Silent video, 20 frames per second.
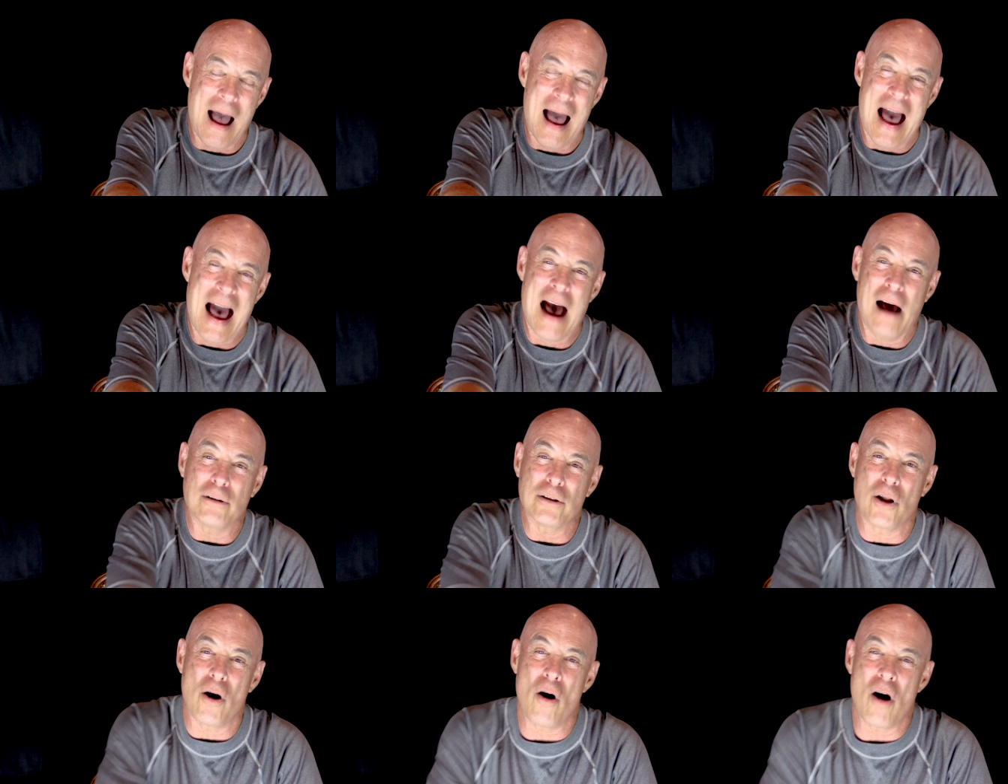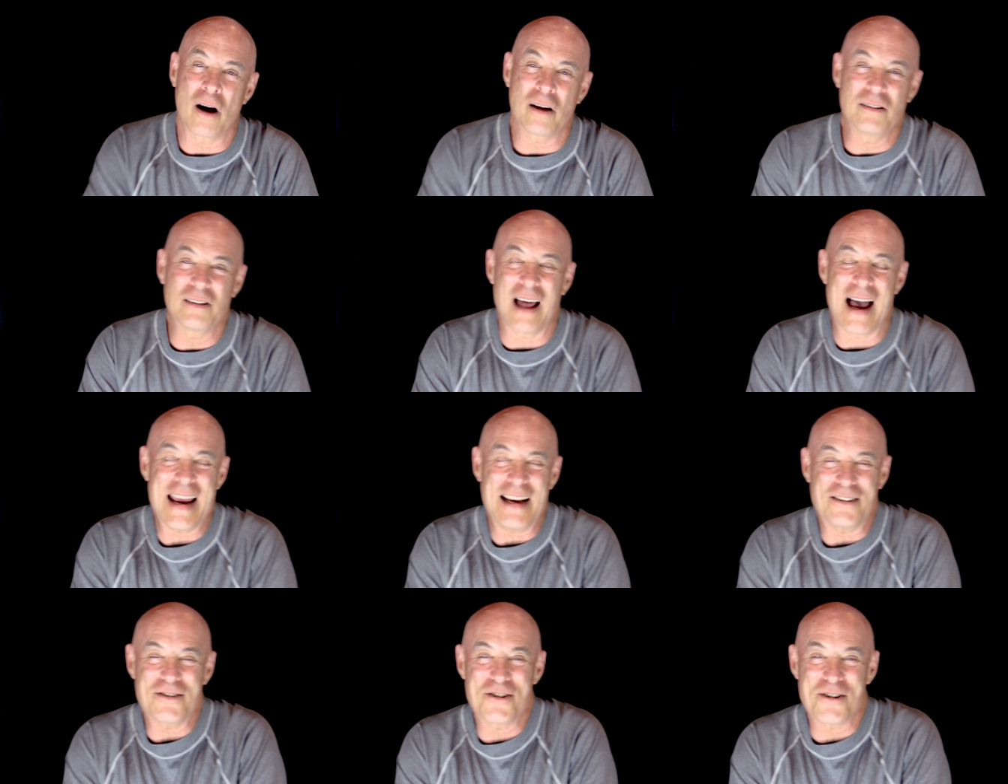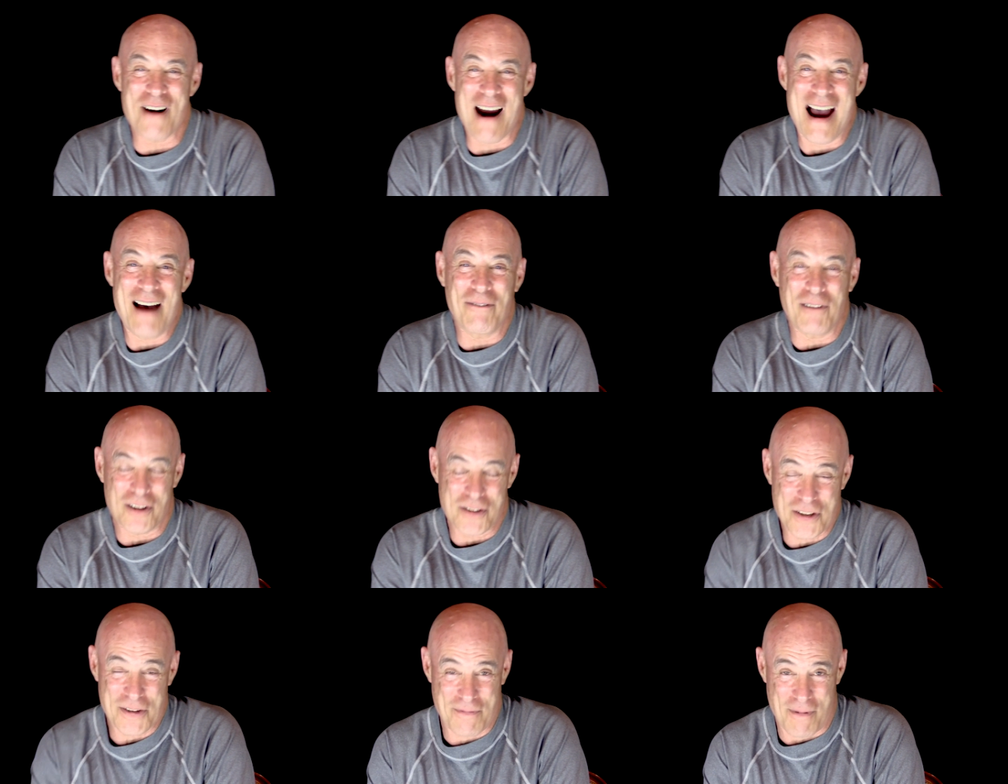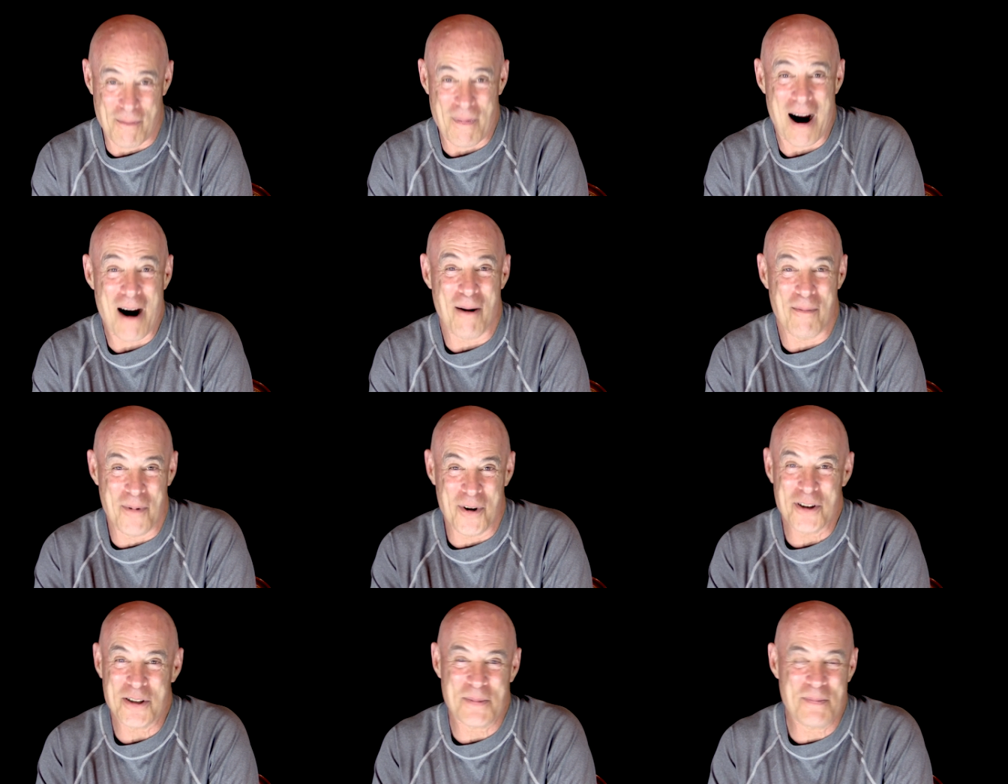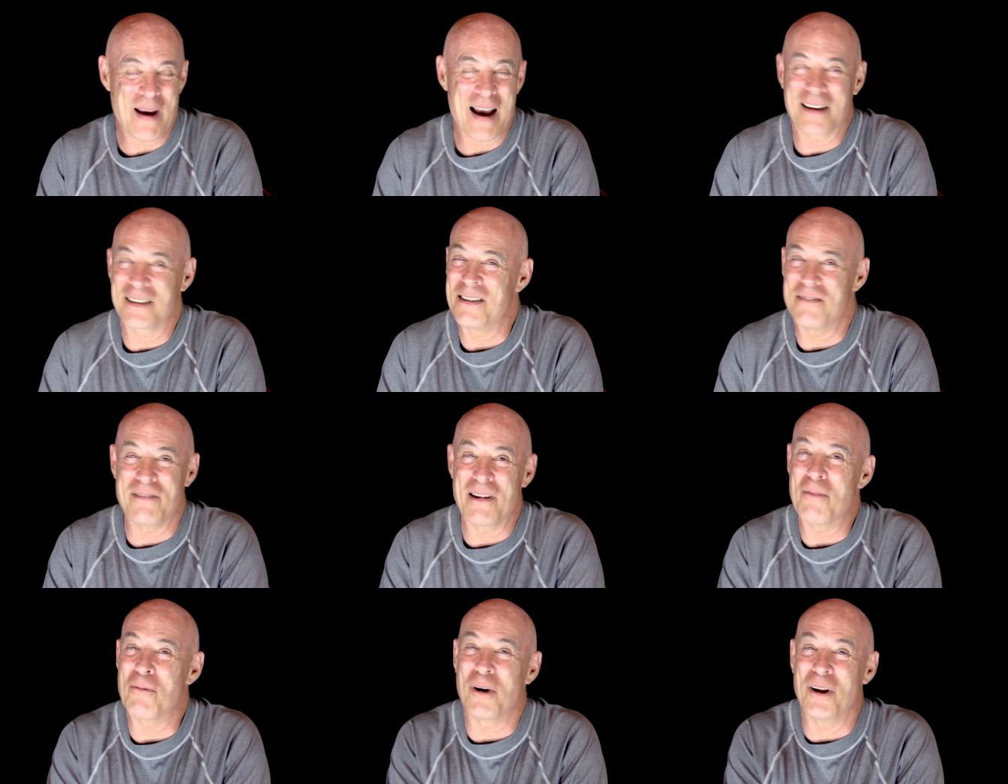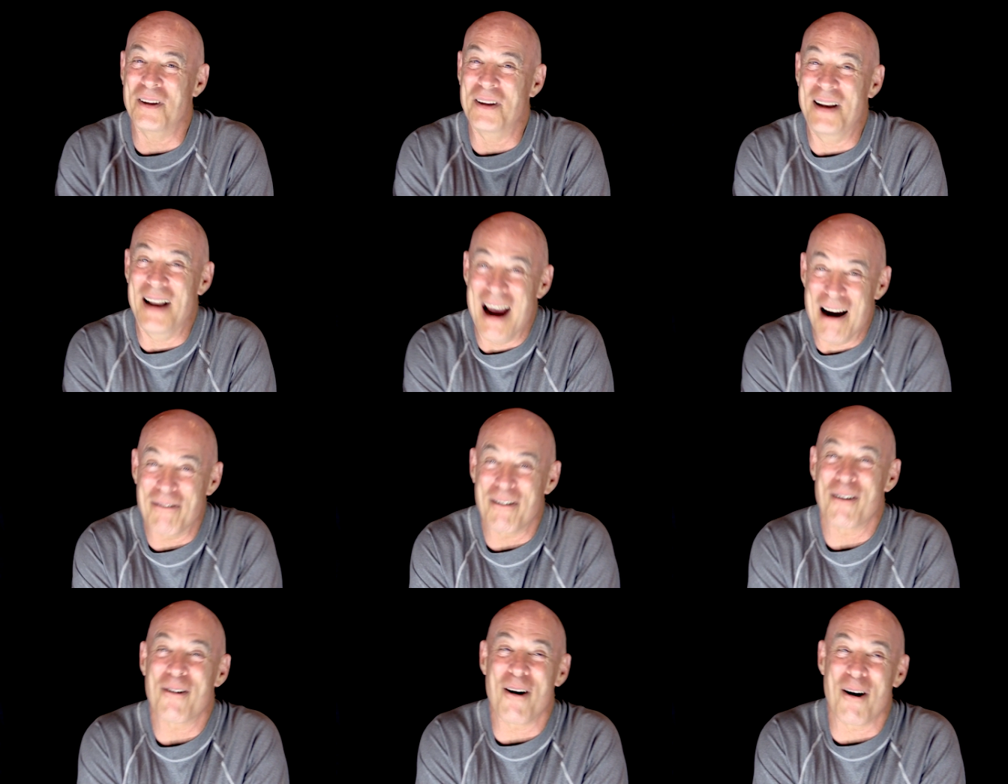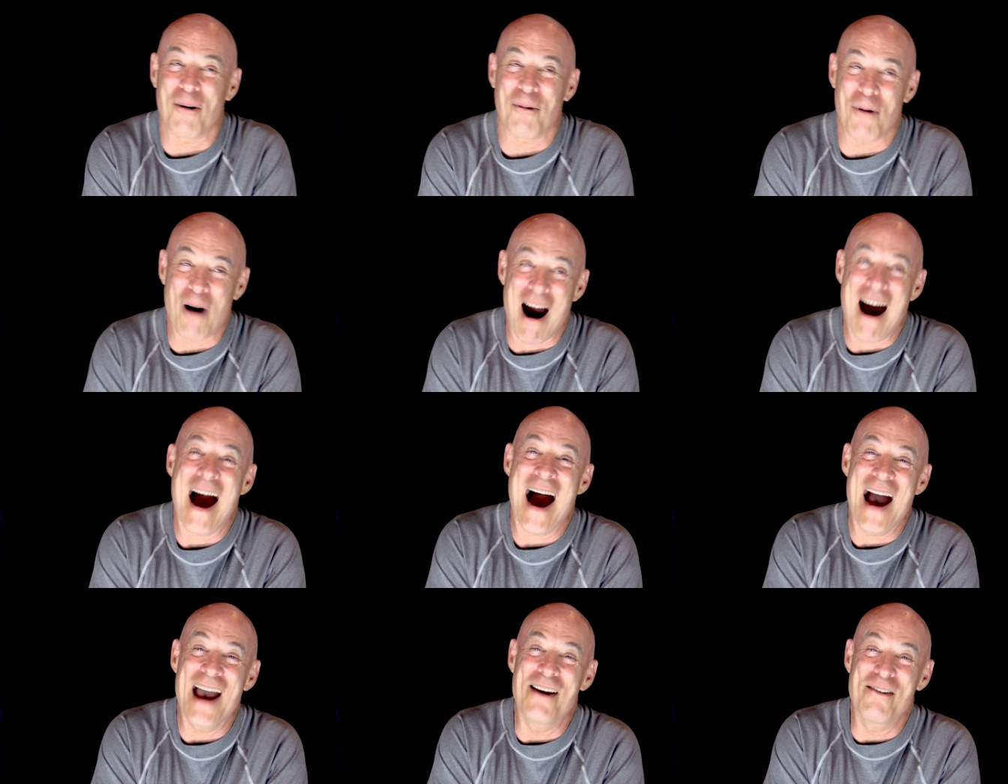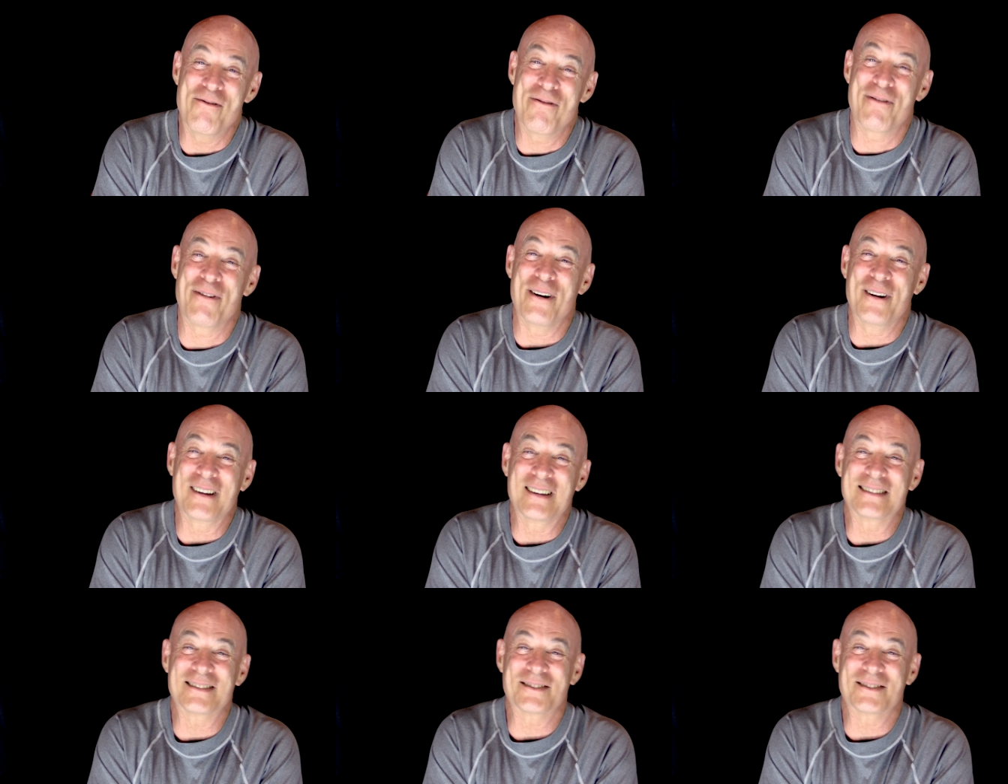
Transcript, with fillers: how long light travels, from our perspective, it will never arrive.